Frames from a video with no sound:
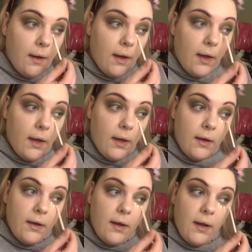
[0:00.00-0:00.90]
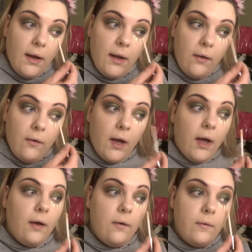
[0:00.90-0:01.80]
And a little
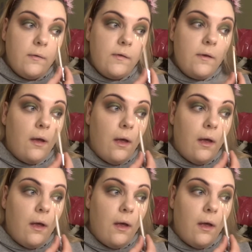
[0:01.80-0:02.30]
goes